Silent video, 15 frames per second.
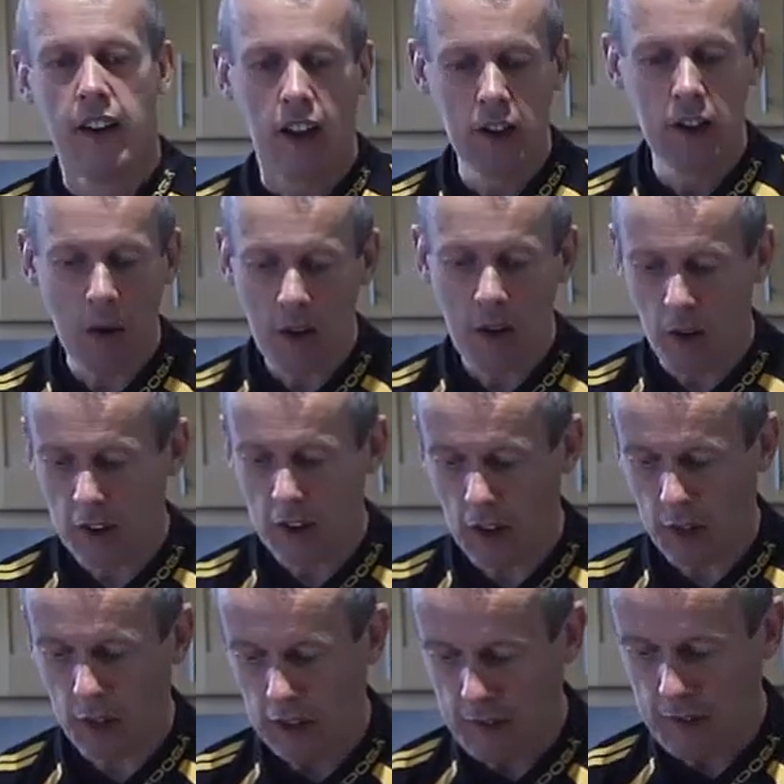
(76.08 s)
And you might want to
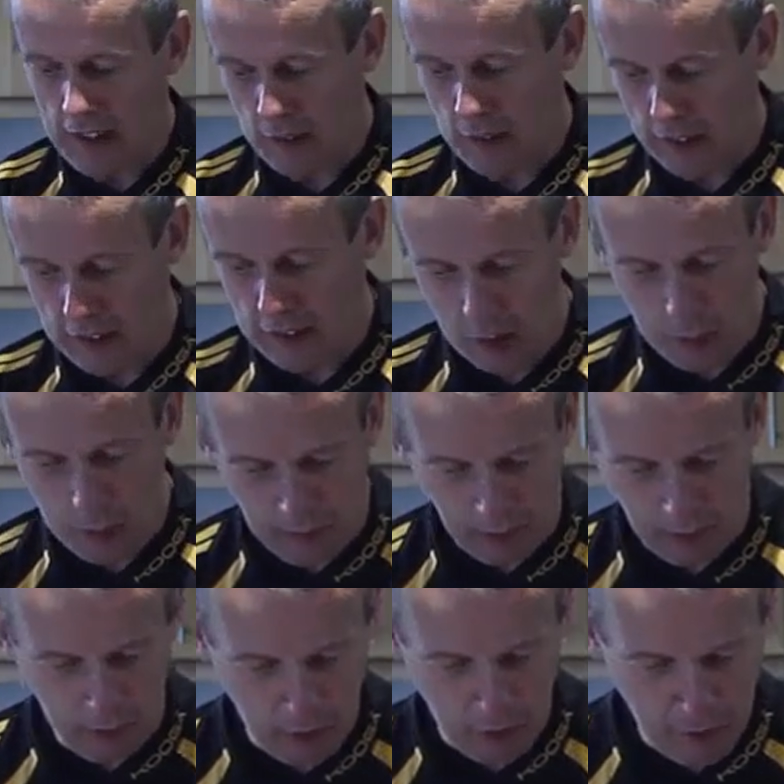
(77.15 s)
just evaluate a new piece
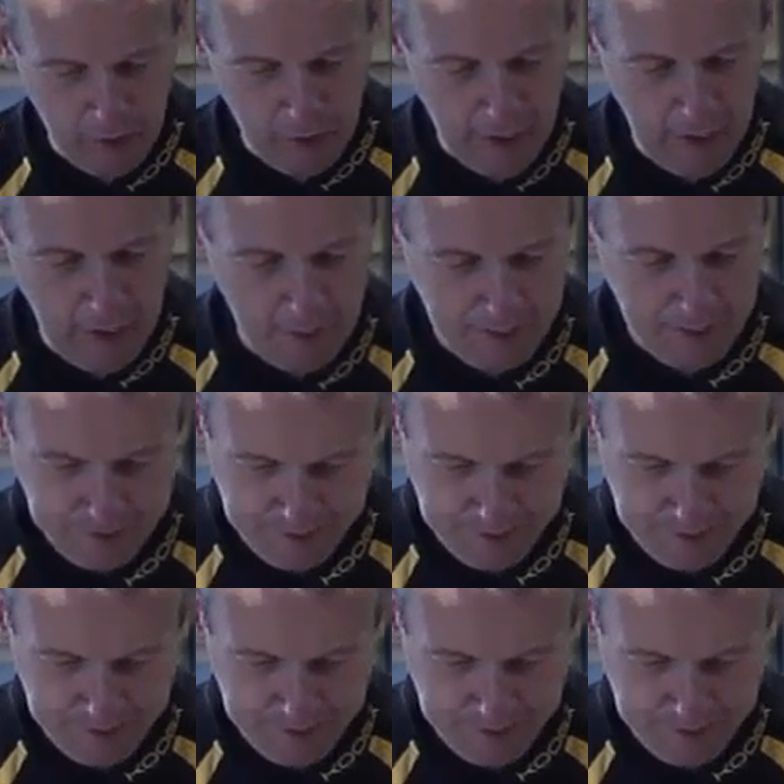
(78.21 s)
of software,